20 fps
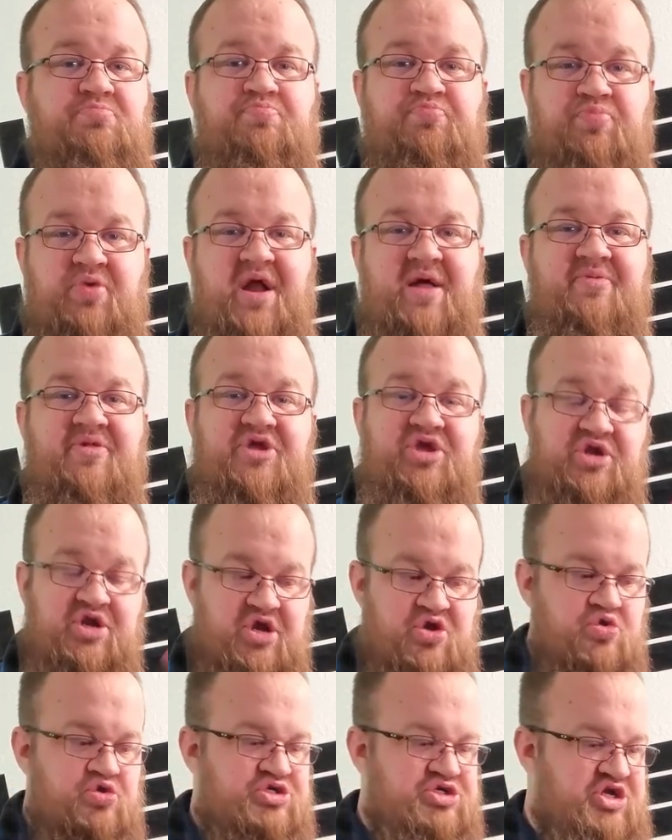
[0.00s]
probably, you
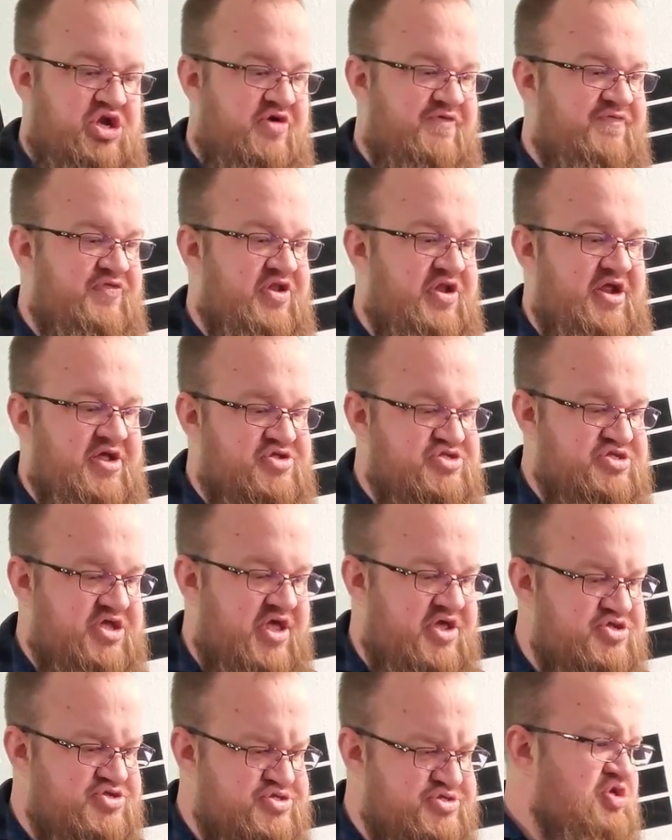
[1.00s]
know, shelf the nice
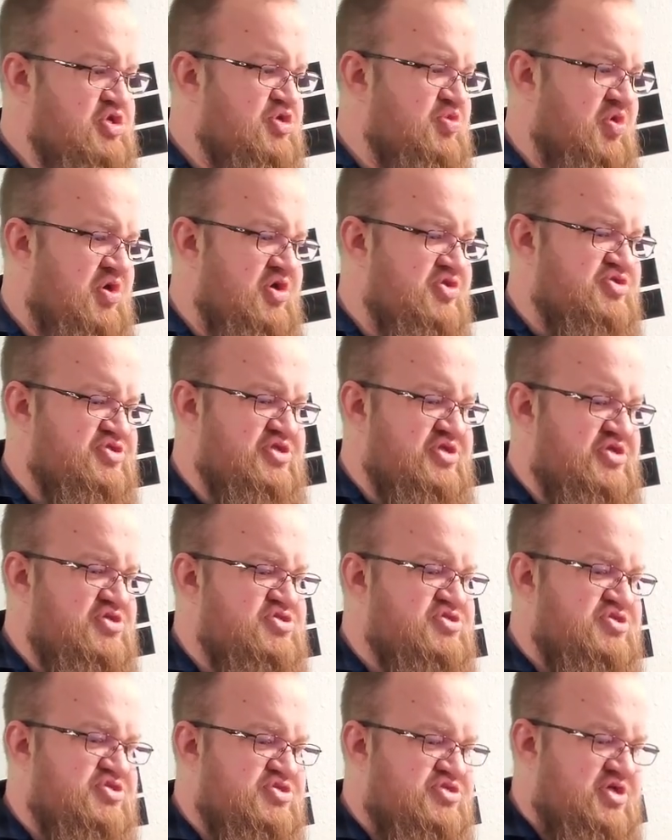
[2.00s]
case. To whereas
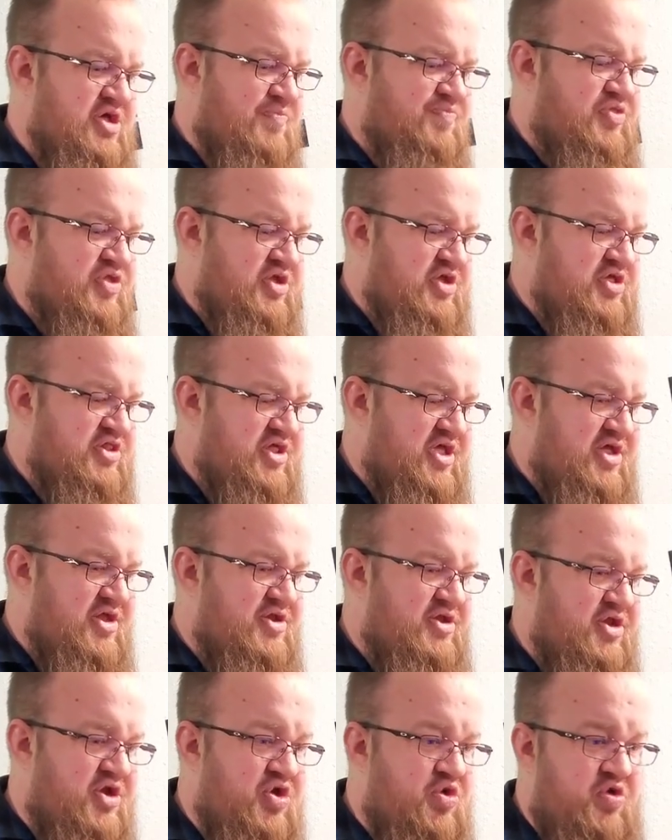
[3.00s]
this is something that,
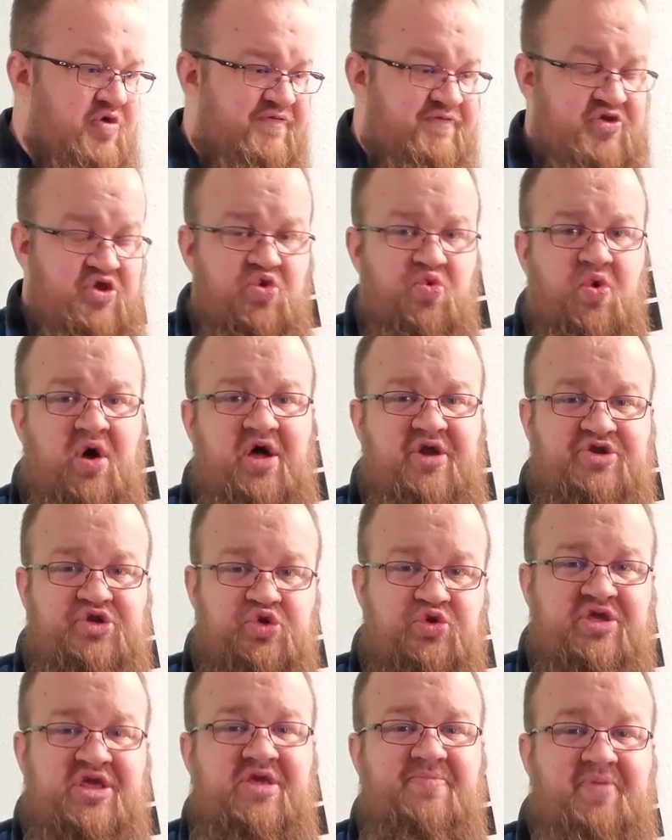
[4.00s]
you know, if you want to
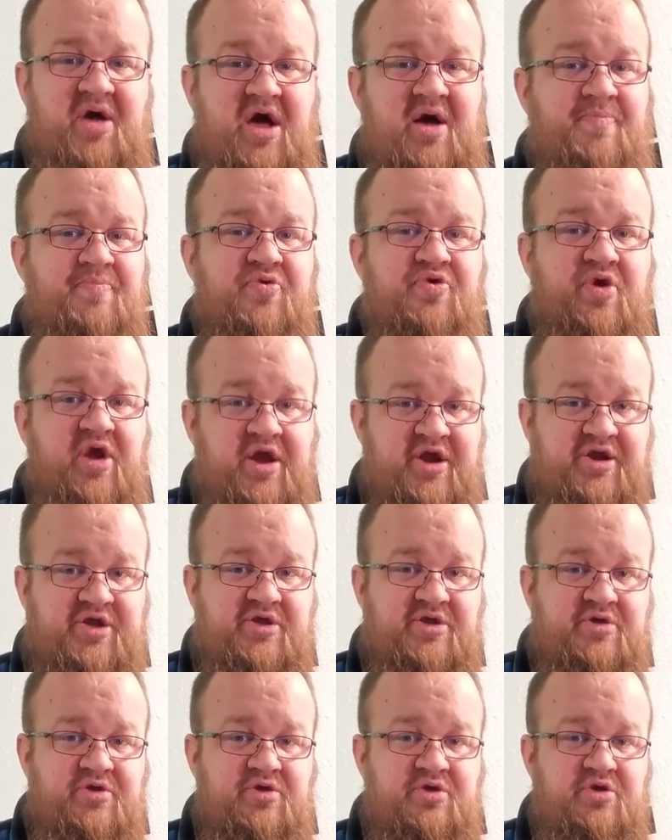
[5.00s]
keep
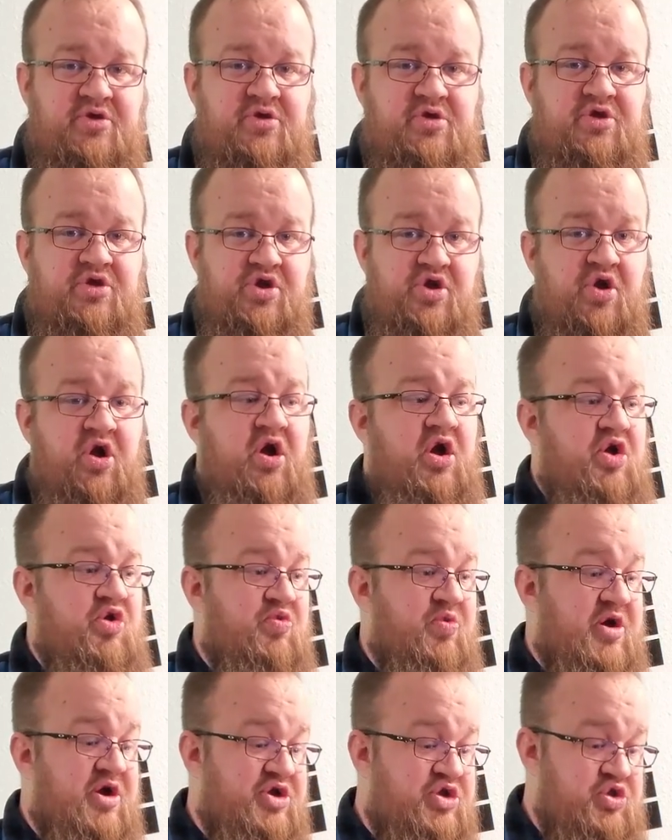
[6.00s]
upgrading your
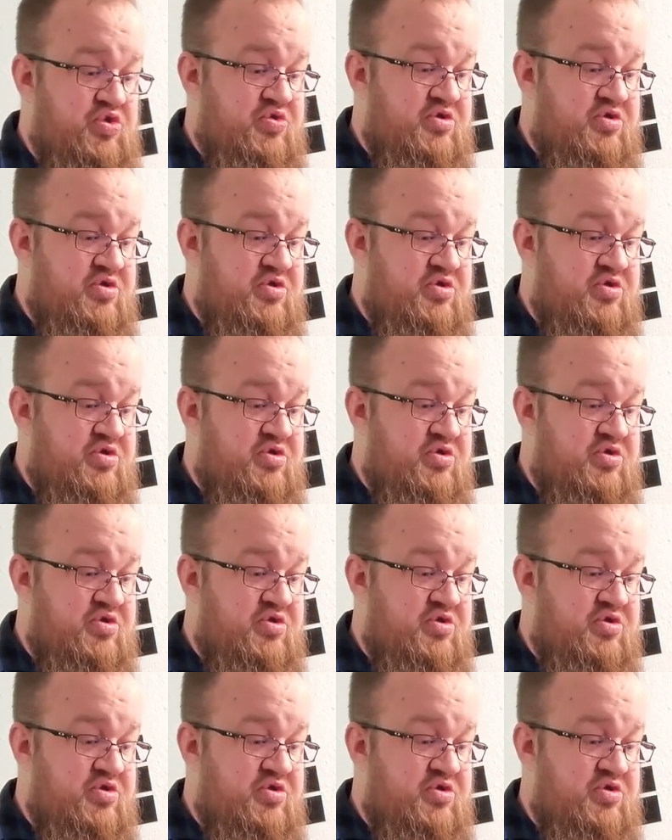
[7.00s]
hardware, you